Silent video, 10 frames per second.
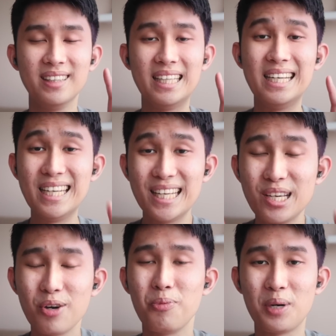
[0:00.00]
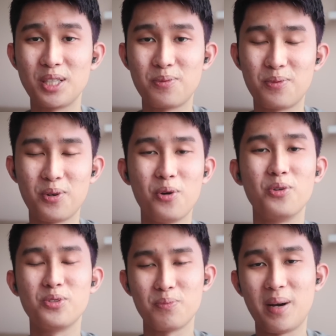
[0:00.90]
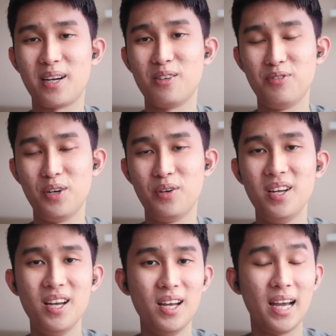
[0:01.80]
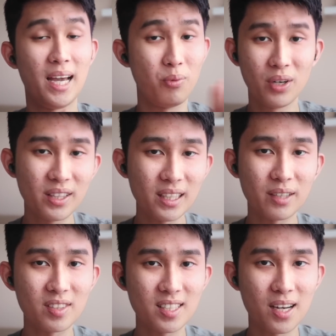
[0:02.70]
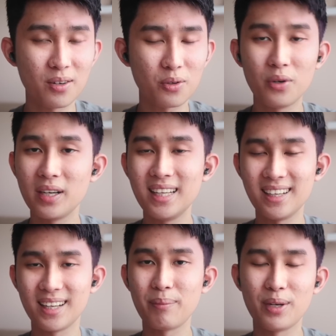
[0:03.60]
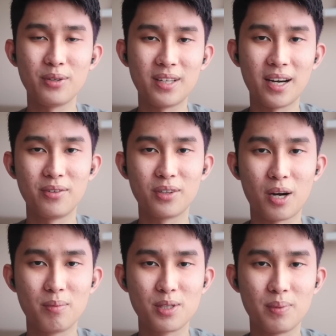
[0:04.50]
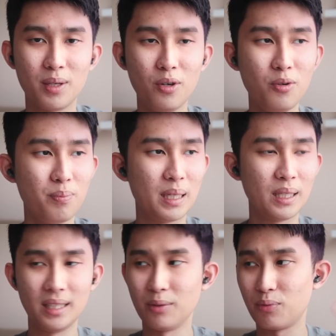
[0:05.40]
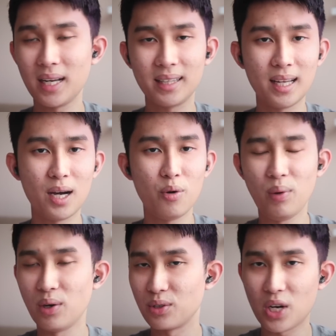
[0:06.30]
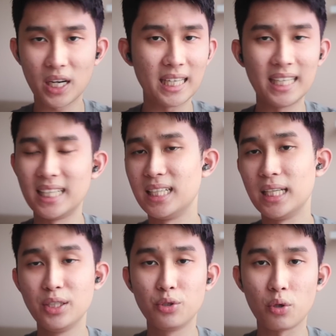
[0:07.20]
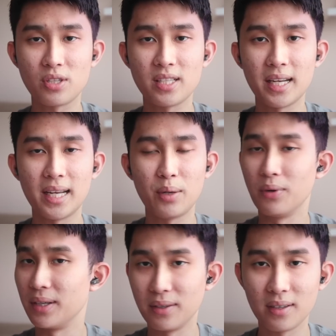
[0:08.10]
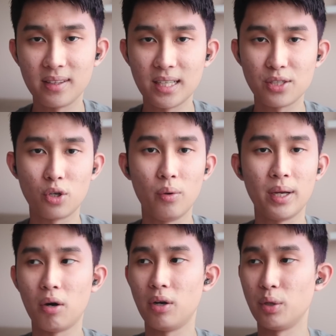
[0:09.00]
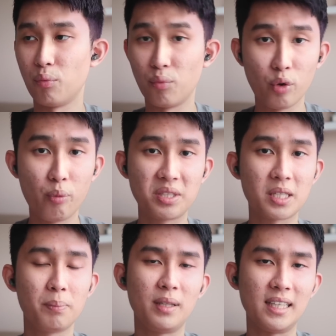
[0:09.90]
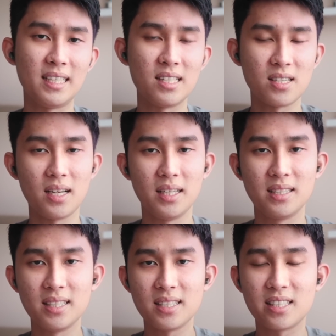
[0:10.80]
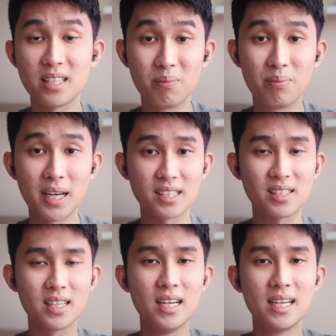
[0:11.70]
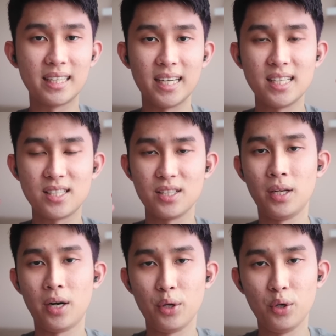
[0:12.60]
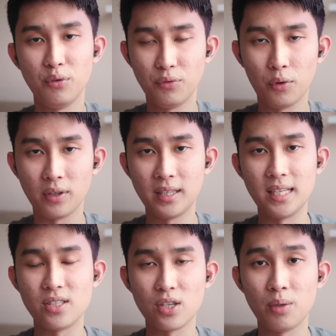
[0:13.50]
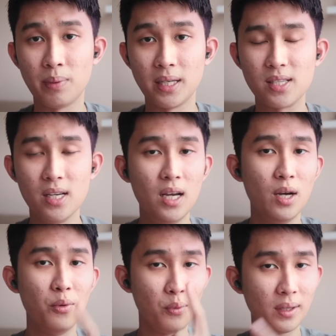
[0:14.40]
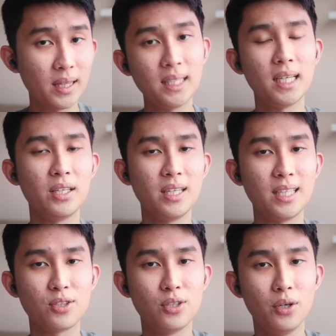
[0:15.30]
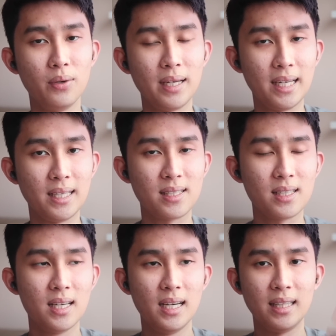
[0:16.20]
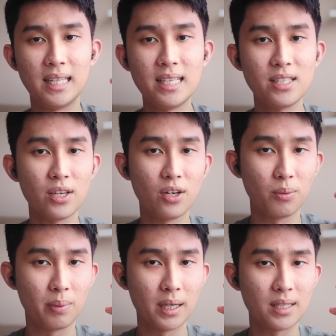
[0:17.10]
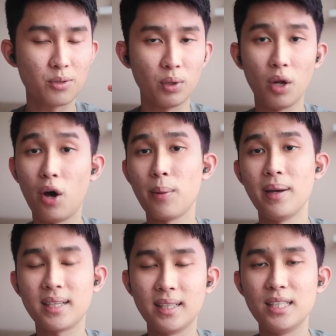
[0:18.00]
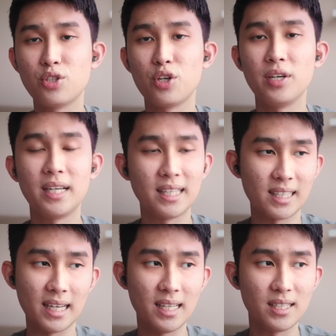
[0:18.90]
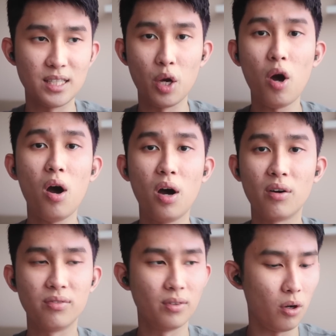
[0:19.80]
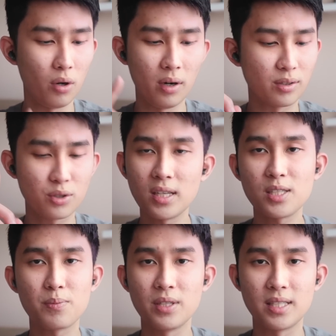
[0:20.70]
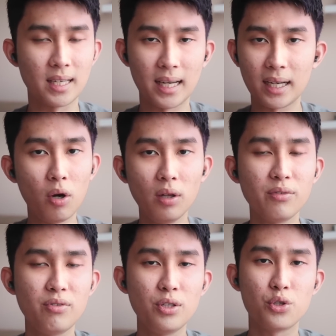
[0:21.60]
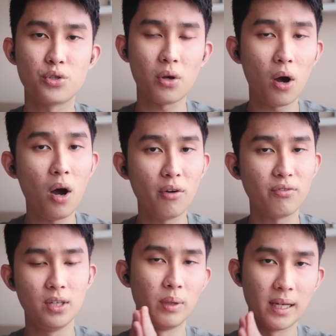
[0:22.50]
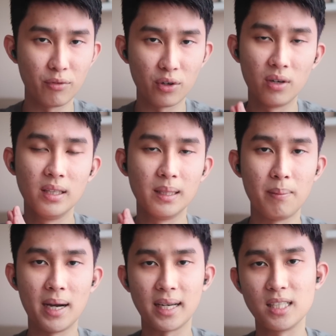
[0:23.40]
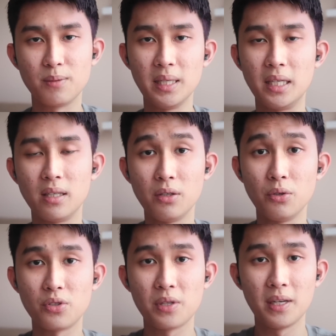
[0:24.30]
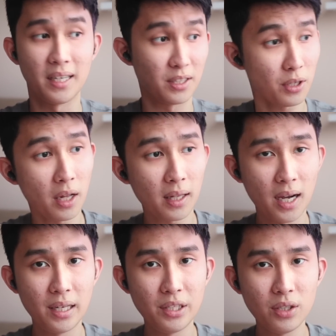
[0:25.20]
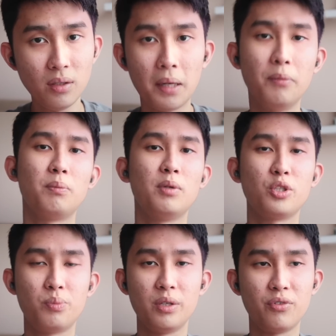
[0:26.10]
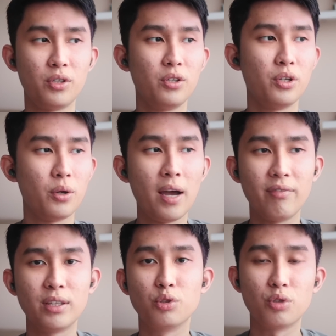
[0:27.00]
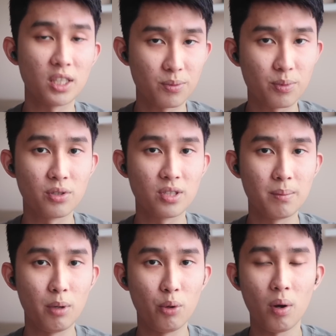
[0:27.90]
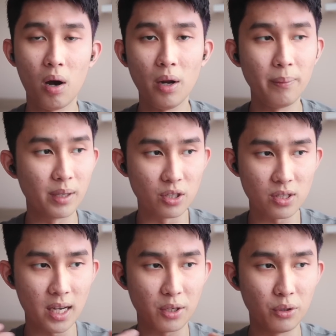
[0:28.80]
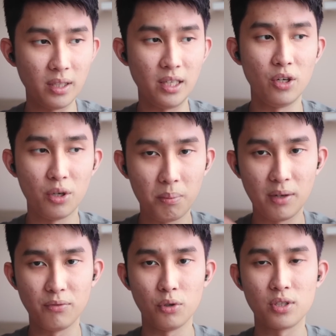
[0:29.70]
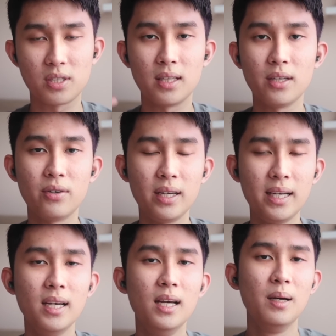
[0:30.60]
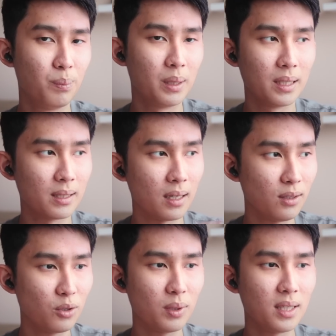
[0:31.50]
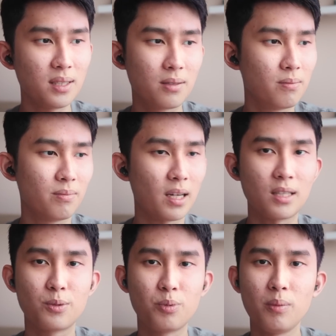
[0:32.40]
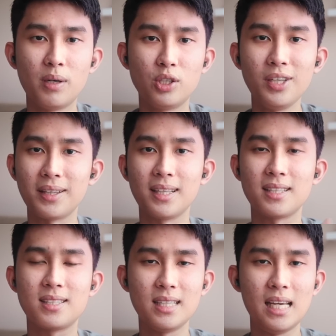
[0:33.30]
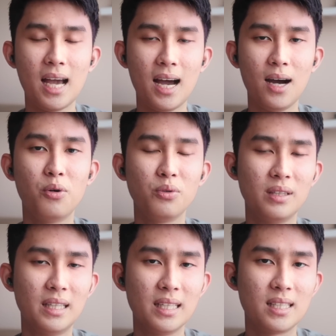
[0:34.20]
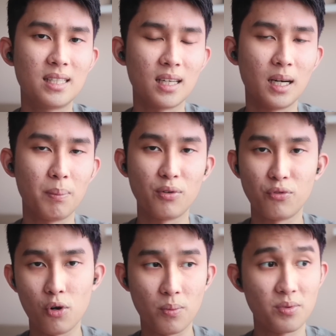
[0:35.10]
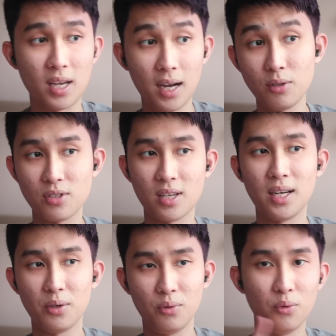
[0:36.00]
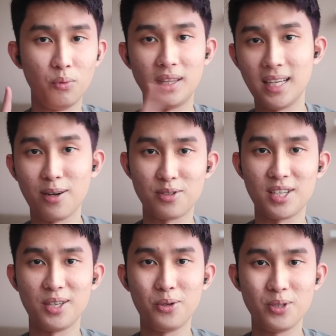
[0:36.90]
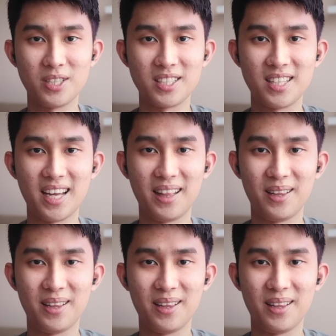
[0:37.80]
the NeoBuds Pro's microphone. And what do you think of the sound quality? Let me know down in the comments below. But right now we are talking in an indoor setting where nothing is going on. The room is completely silent. This is the best case scenario for these earbuds. One thing that you need to know is these earbuds will automatically turn its ANC off or transparency, like all the features off whenever the mic is being used. It's not ideal. I would much prefer, having transparency mode on because I could hear my voice clearly. But otherwise, that's pretty much it. Let's see how this performs outside with the outside noises then.